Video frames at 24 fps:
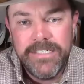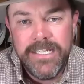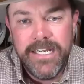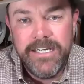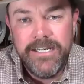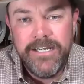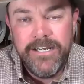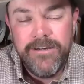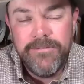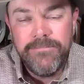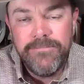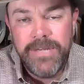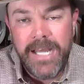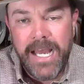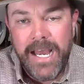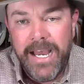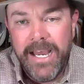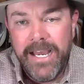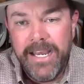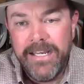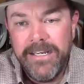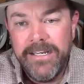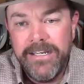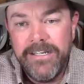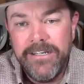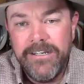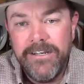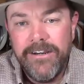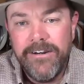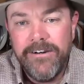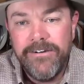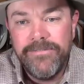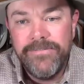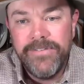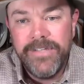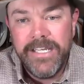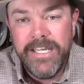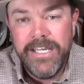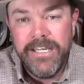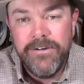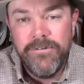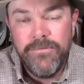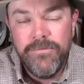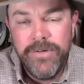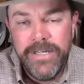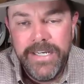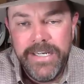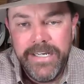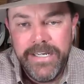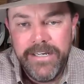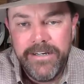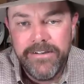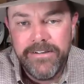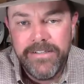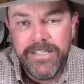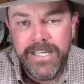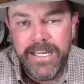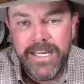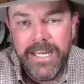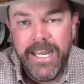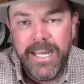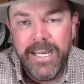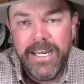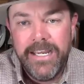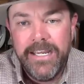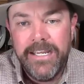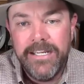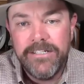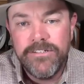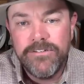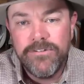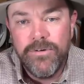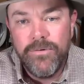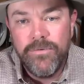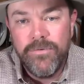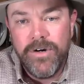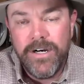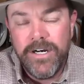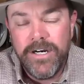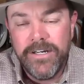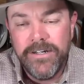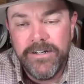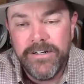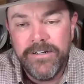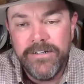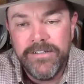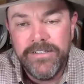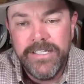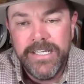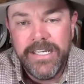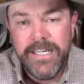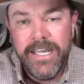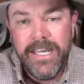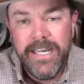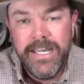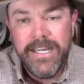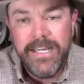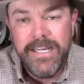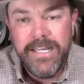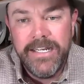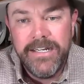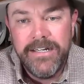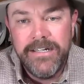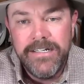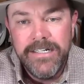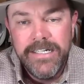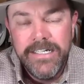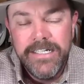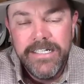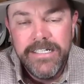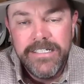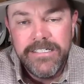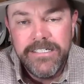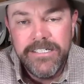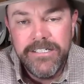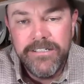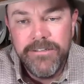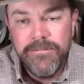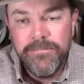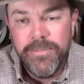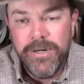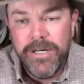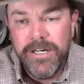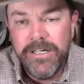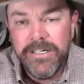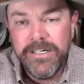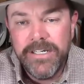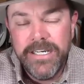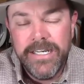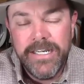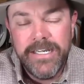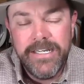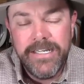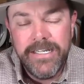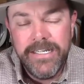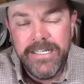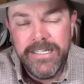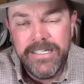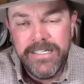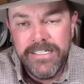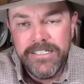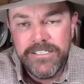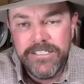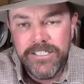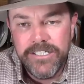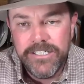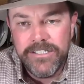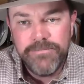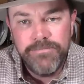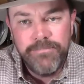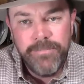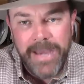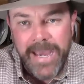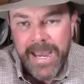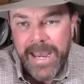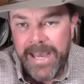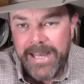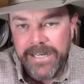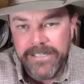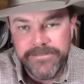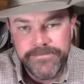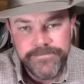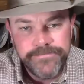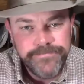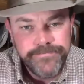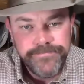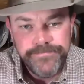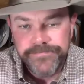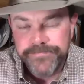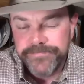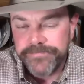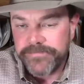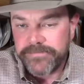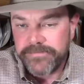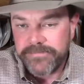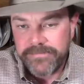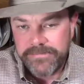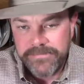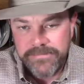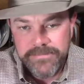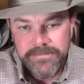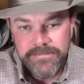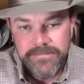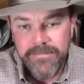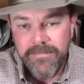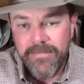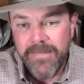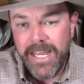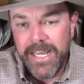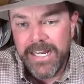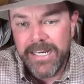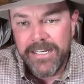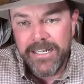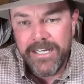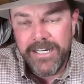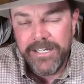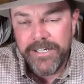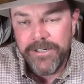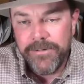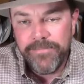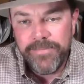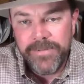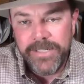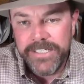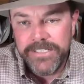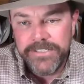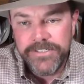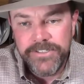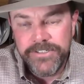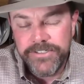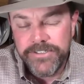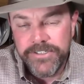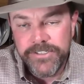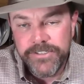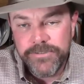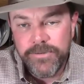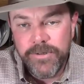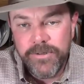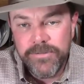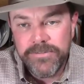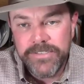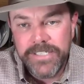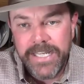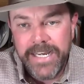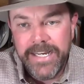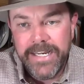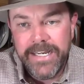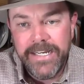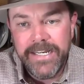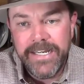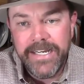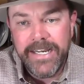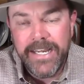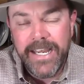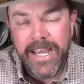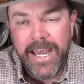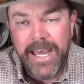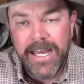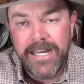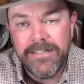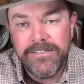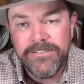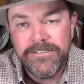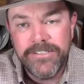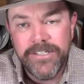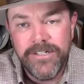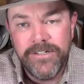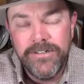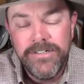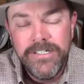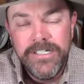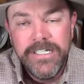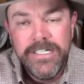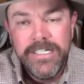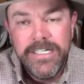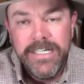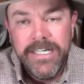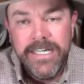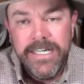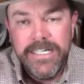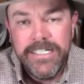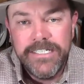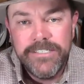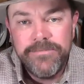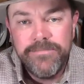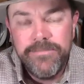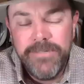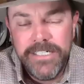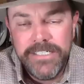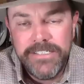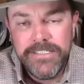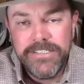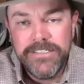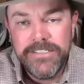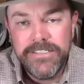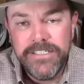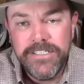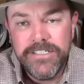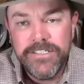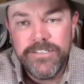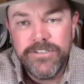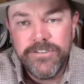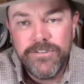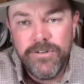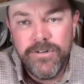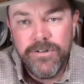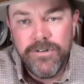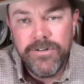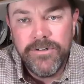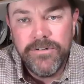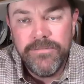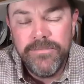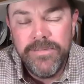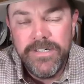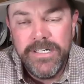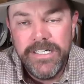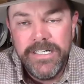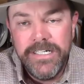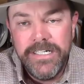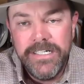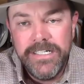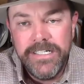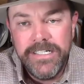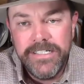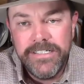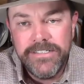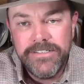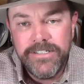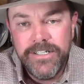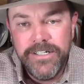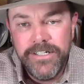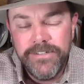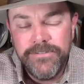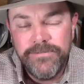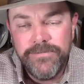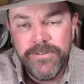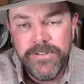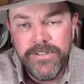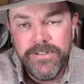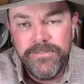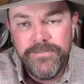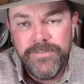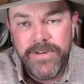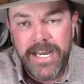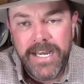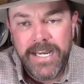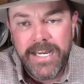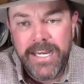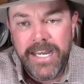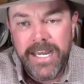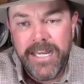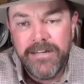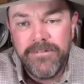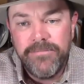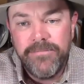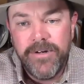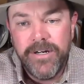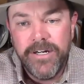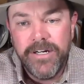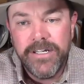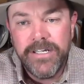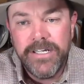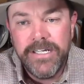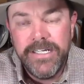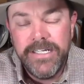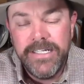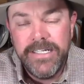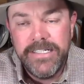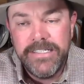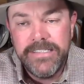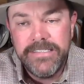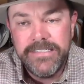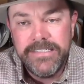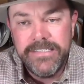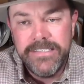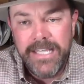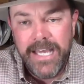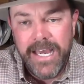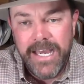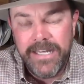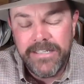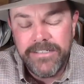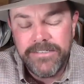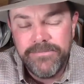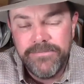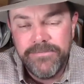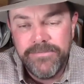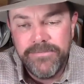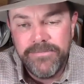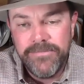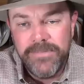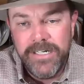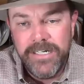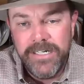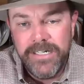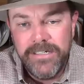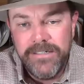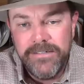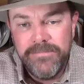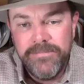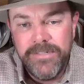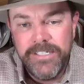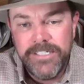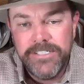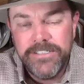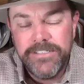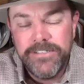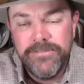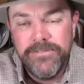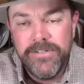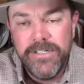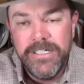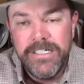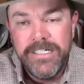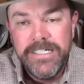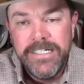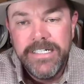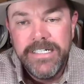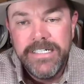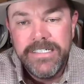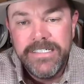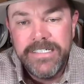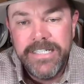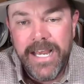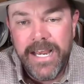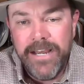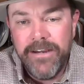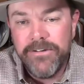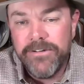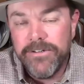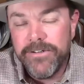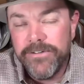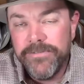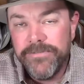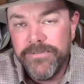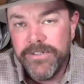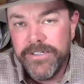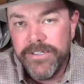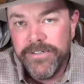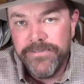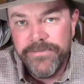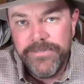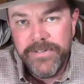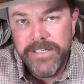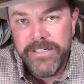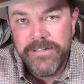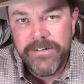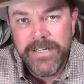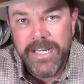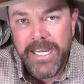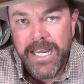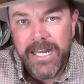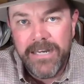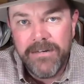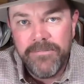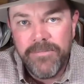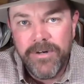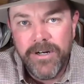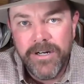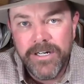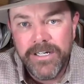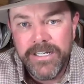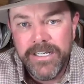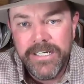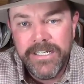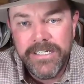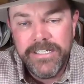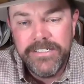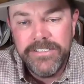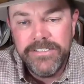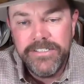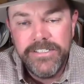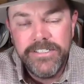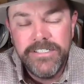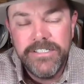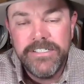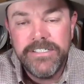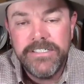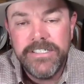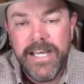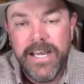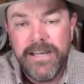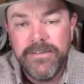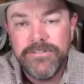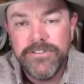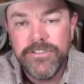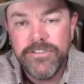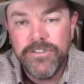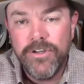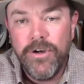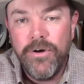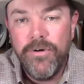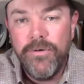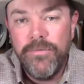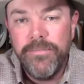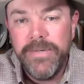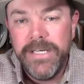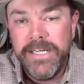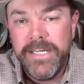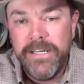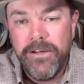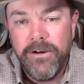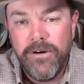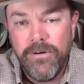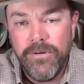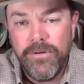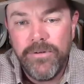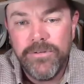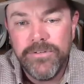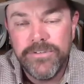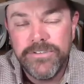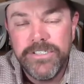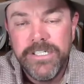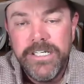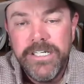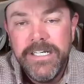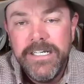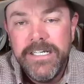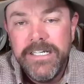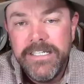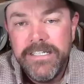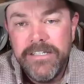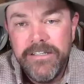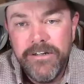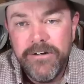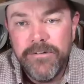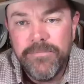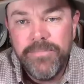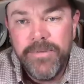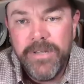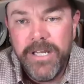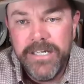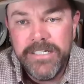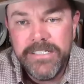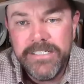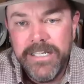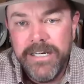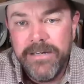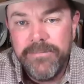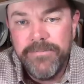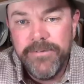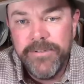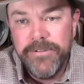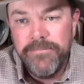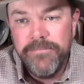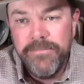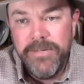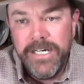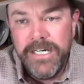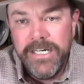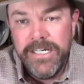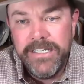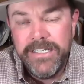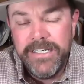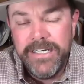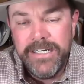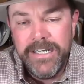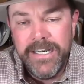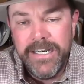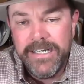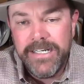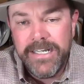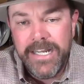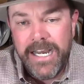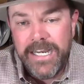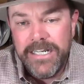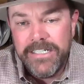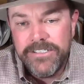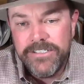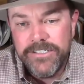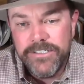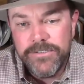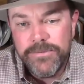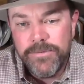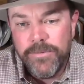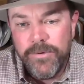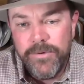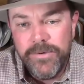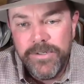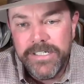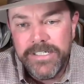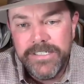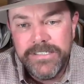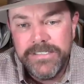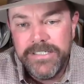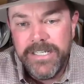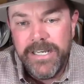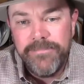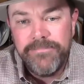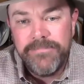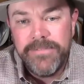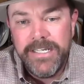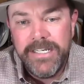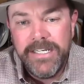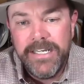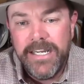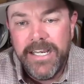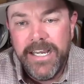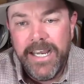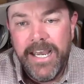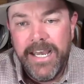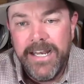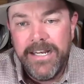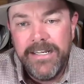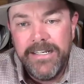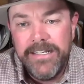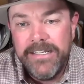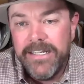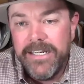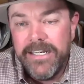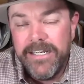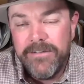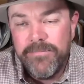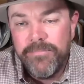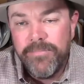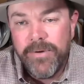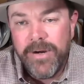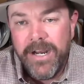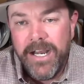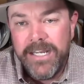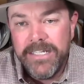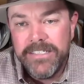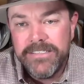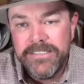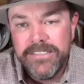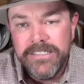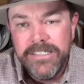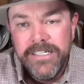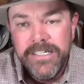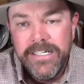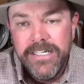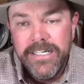they end up dying in there if they get weak or they can't get to water or they can't get it to the bunk, and it's just bad. And a lot of your places just won't take any cattle. So as much as this storm is good for the fat cattle market, it's that much of a downer for your feeder cattle market, because you just have so many holes that are plugged up with mud and guys just won't accept any cattle at any price.